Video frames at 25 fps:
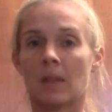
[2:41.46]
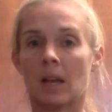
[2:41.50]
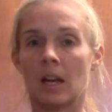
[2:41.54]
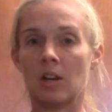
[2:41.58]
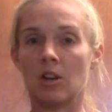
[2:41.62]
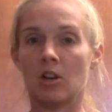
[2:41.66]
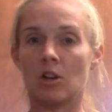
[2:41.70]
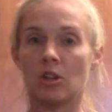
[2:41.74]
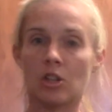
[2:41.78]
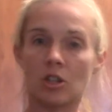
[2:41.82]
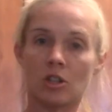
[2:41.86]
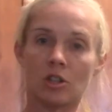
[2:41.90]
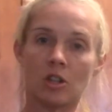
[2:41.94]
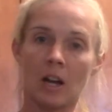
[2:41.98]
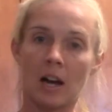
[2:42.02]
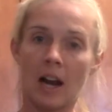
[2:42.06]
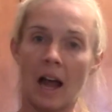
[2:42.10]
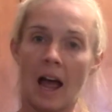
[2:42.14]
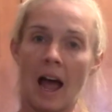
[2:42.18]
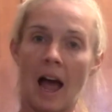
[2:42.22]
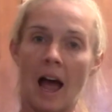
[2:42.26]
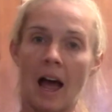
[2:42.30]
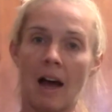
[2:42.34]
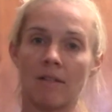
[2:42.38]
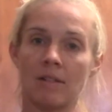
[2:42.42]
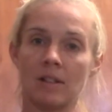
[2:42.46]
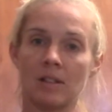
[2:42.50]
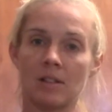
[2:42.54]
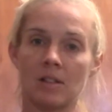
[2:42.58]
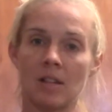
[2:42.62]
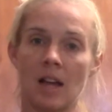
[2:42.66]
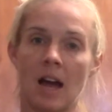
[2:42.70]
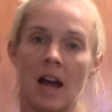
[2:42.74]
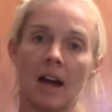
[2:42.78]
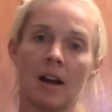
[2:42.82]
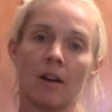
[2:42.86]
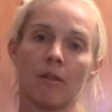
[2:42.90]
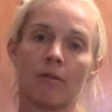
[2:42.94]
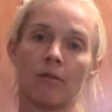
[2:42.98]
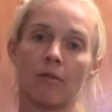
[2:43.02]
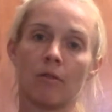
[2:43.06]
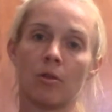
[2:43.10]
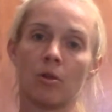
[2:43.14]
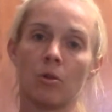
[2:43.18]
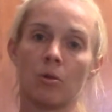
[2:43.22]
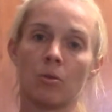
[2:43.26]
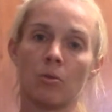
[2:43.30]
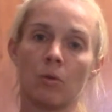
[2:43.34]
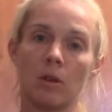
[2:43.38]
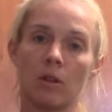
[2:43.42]
and you're just going to have a side of
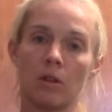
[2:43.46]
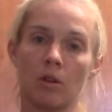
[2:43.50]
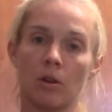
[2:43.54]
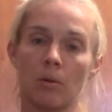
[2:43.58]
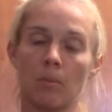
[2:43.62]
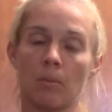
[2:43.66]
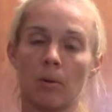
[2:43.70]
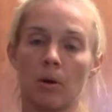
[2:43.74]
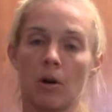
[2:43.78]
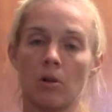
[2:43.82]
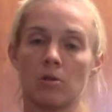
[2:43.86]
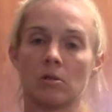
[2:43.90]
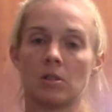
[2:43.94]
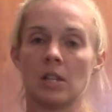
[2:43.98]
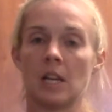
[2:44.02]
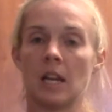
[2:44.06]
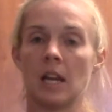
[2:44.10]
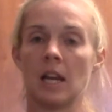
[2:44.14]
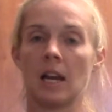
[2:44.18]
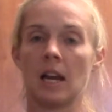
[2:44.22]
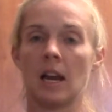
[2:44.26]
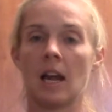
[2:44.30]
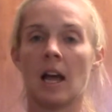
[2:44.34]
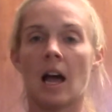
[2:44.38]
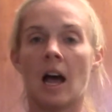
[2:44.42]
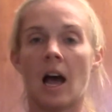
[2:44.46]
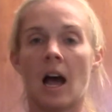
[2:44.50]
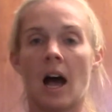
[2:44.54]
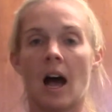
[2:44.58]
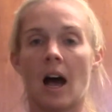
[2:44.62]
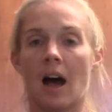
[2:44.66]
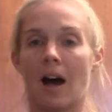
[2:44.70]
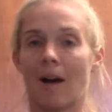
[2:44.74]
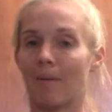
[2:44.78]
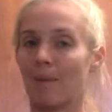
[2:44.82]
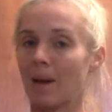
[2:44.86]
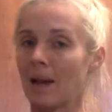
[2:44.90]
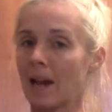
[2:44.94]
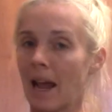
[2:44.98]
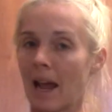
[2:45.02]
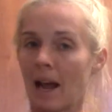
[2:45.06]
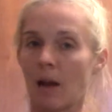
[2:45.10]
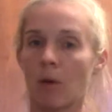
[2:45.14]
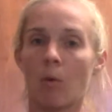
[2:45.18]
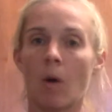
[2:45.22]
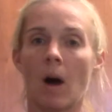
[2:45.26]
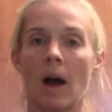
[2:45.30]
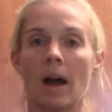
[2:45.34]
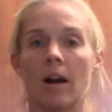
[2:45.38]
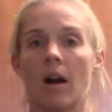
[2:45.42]
fruit with your protein, an
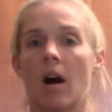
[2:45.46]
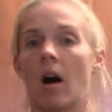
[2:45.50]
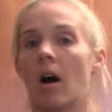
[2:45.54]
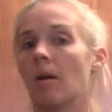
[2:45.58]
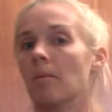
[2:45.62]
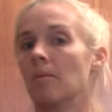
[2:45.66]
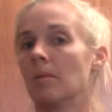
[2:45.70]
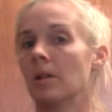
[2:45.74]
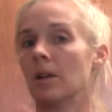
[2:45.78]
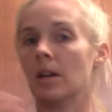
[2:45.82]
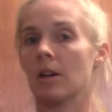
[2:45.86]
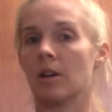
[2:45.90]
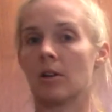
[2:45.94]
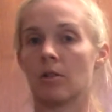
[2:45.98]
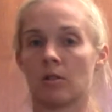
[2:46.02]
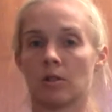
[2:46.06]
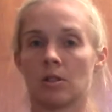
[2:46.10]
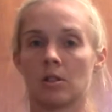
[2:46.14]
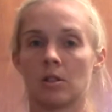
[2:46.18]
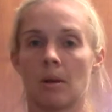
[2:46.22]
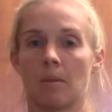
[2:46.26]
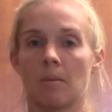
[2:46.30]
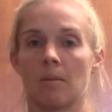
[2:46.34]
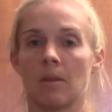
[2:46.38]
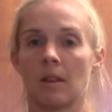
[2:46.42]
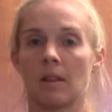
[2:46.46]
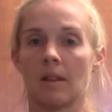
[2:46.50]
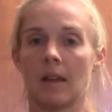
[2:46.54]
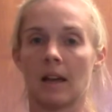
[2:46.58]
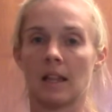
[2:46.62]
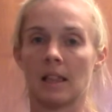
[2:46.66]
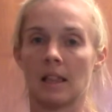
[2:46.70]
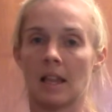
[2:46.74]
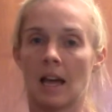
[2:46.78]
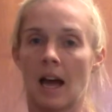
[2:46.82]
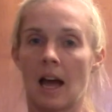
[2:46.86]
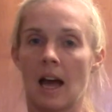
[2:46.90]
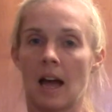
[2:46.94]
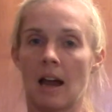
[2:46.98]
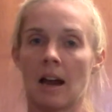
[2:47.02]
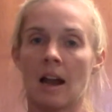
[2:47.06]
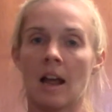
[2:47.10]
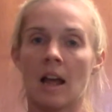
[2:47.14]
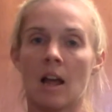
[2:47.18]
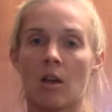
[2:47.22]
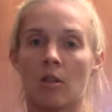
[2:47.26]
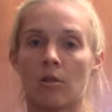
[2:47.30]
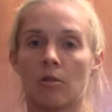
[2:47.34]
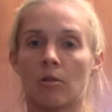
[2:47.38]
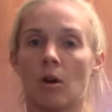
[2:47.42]
egg white omelet or something like
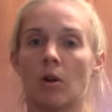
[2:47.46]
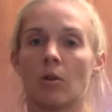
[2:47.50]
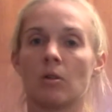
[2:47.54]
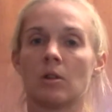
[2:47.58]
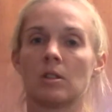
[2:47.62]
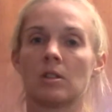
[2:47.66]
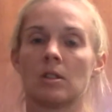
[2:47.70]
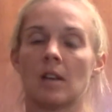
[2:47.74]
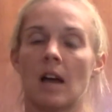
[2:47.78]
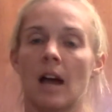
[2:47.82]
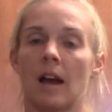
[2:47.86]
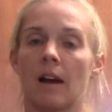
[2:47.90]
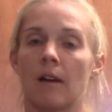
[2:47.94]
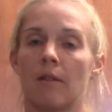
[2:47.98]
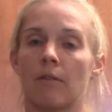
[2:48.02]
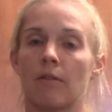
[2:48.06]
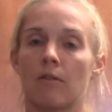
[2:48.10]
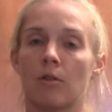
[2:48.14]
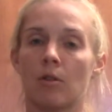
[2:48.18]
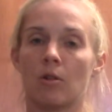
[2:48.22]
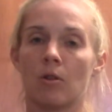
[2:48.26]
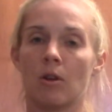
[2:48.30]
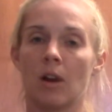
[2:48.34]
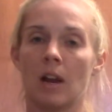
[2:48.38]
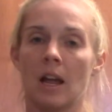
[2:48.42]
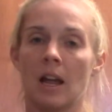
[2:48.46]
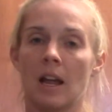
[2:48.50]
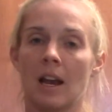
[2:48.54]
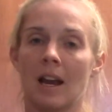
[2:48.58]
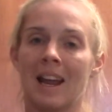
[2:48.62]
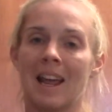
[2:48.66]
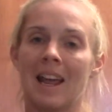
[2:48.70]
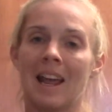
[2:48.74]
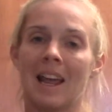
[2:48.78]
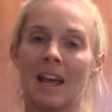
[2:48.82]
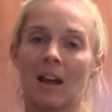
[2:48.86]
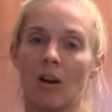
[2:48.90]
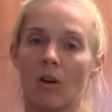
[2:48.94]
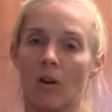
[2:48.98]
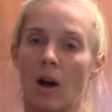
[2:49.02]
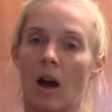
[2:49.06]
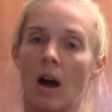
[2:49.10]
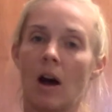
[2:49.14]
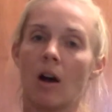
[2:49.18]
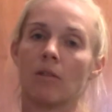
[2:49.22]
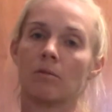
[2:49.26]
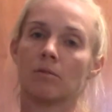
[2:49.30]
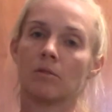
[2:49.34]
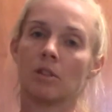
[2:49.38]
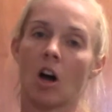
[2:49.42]
that, throw a side of fruit in, it'll
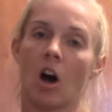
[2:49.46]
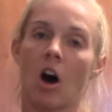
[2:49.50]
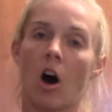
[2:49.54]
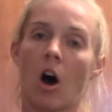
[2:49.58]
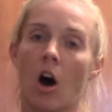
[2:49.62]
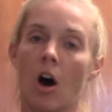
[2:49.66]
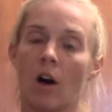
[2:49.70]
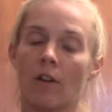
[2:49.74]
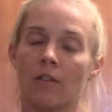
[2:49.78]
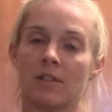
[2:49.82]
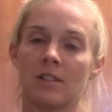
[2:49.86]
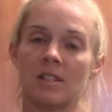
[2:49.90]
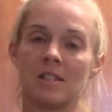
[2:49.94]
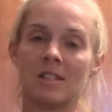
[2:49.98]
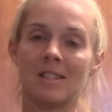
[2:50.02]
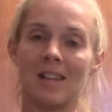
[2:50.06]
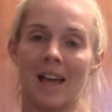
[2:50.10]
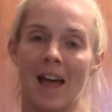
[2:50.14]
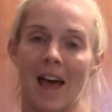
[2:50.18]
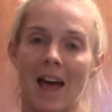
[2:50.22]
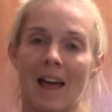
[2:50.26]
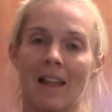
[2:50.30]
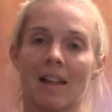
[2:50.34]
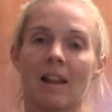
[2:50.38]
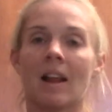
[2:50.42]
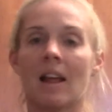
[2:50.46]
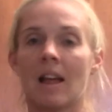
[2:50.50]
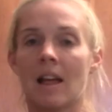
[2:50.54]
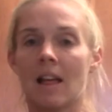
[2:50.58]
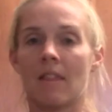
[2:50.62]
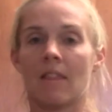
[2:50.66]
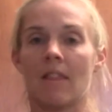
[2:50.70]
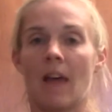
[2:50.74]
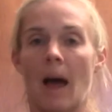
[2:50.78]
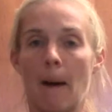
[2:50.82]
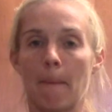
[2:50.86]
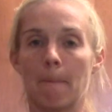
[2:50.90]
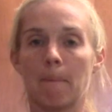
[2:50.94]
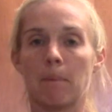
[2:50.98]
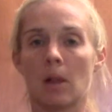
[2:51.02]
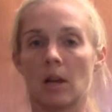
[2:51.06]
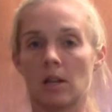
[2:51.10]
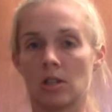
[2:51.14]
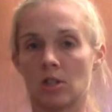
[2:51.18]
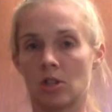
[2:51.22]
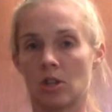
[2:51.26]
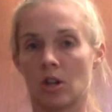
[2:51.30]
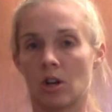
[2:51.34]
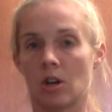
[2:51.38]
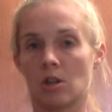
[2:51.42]
help to offset that
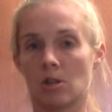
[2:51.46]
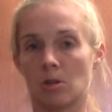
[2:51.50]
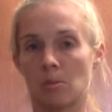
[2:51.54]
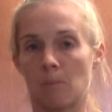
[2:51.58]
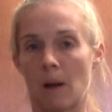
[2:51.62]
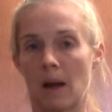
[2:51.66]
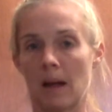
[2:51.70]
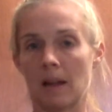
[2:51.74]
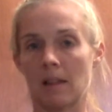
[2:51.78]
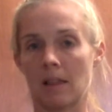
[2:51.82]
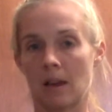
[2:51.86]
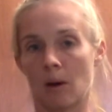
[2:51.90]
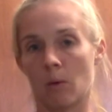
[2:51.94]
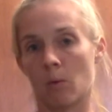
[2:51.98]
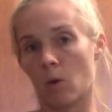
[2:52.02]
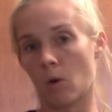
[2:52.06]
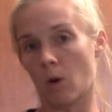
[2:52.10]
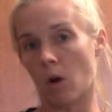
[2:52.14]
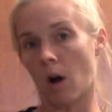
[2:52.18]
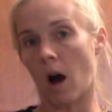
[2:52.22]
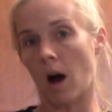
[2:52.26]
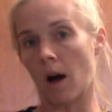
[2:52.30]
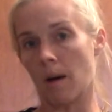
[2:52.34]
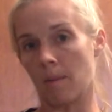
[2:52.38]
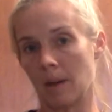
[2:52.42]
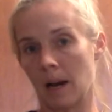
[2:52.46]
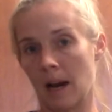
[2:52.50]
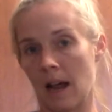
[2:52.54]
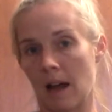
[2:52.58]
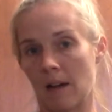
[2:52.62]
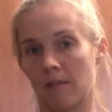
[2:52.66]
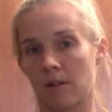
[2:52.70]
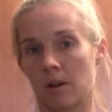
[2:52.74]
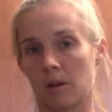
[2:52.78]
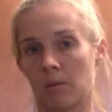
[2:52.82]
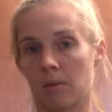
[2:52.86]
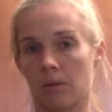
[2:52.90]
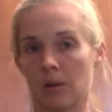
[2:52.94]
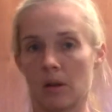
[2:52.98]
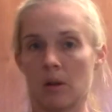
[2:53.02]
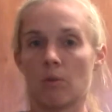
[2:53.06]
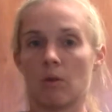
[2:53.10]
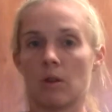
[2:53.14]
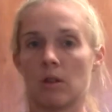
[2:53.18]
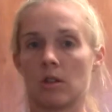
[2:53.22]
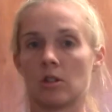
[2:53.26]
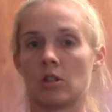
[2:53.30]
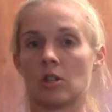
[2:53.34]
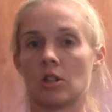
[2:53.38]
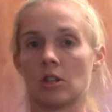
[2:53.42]
blood sugar spike that will come inevitably
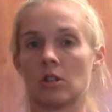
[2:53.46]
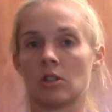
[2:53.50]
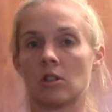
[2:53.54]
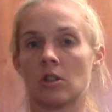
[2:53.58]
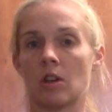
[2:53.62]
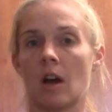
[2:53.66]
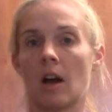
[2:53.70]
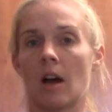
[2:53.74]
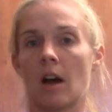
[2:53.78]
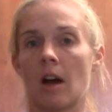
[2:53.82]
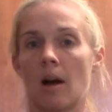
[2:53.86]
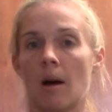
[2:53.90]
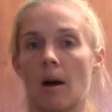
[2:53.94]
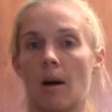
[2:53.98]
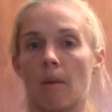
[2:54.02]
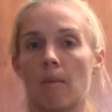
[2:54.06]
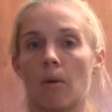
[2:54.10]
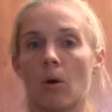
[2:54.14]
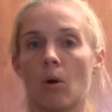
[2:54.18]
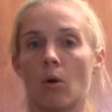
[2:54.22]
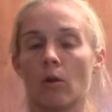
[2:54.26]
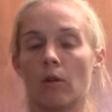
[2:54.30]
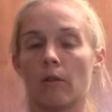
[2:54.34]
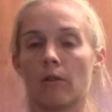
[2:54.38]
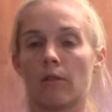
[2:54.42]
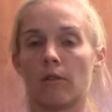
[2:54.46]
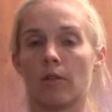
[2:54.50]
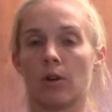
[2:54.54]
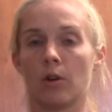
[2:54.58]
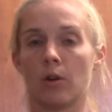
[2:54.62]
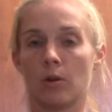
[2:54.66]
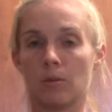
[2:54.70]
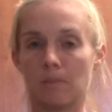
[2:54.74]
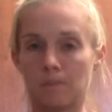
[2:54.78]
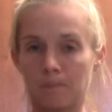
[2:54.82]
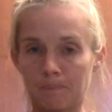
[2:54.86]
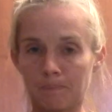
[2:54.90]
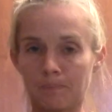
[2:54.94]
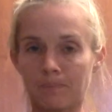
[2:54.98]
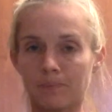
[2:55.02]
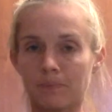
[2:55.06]
with just a bowl of fruit.